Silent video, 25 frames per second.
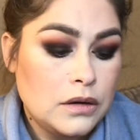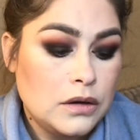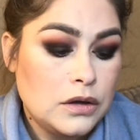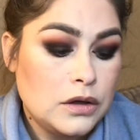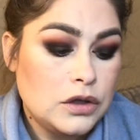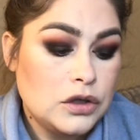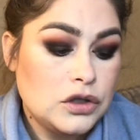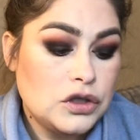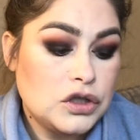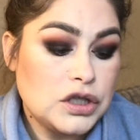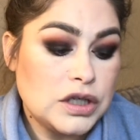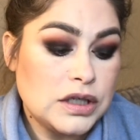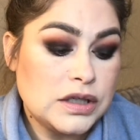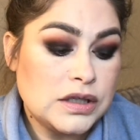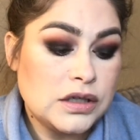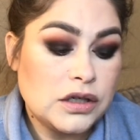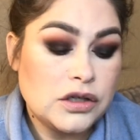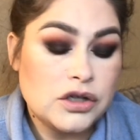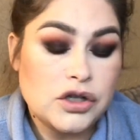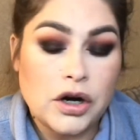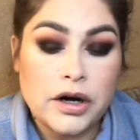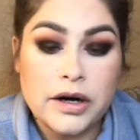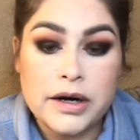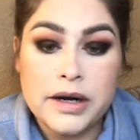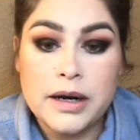just to
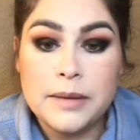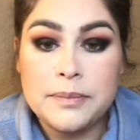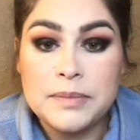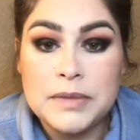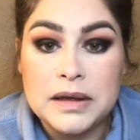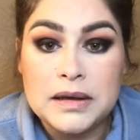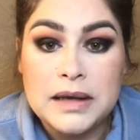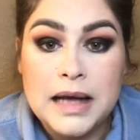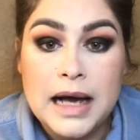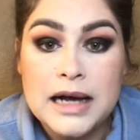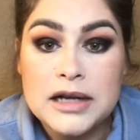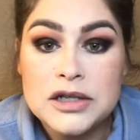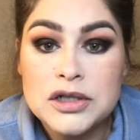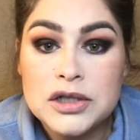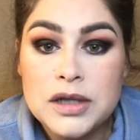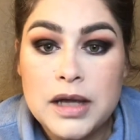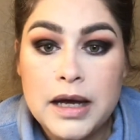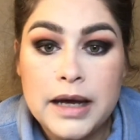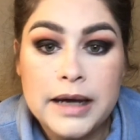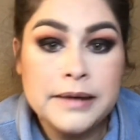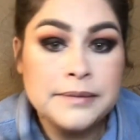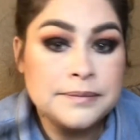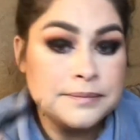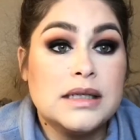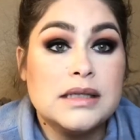darken up the lash
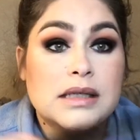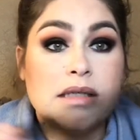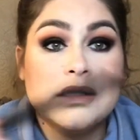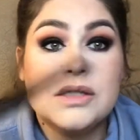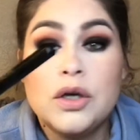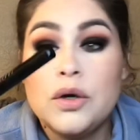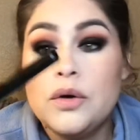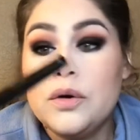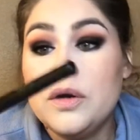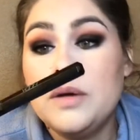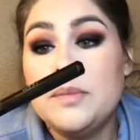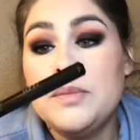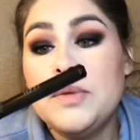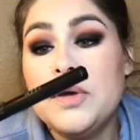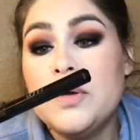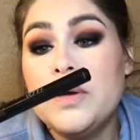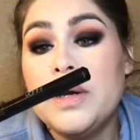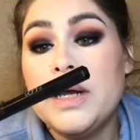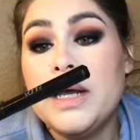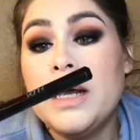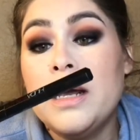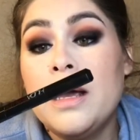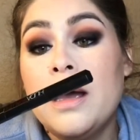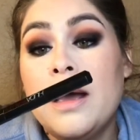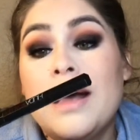line. This is Huda
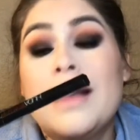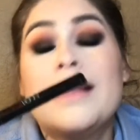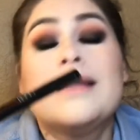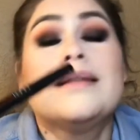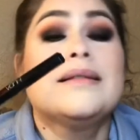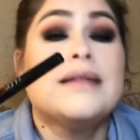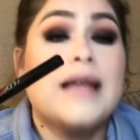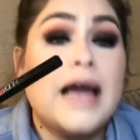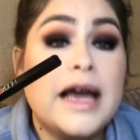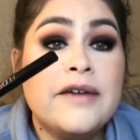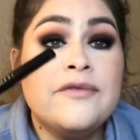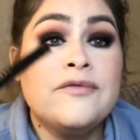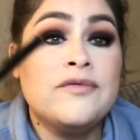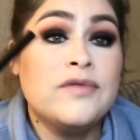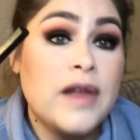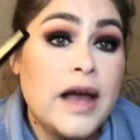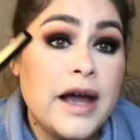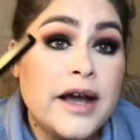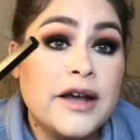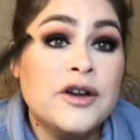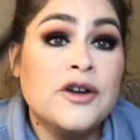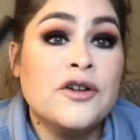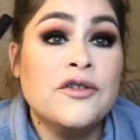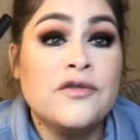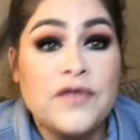Beauty Life
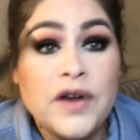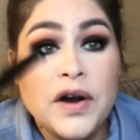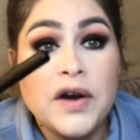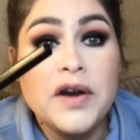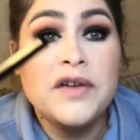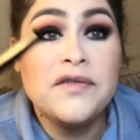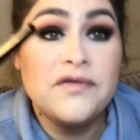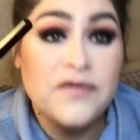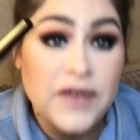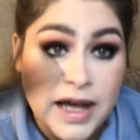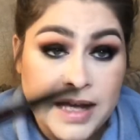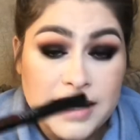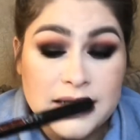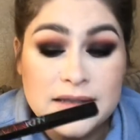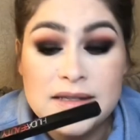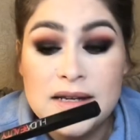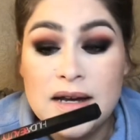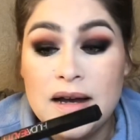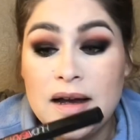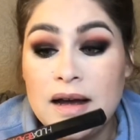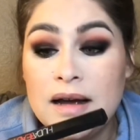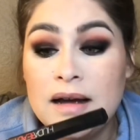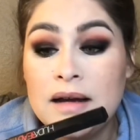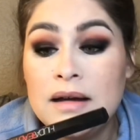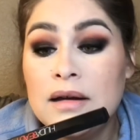Liner Very Vanta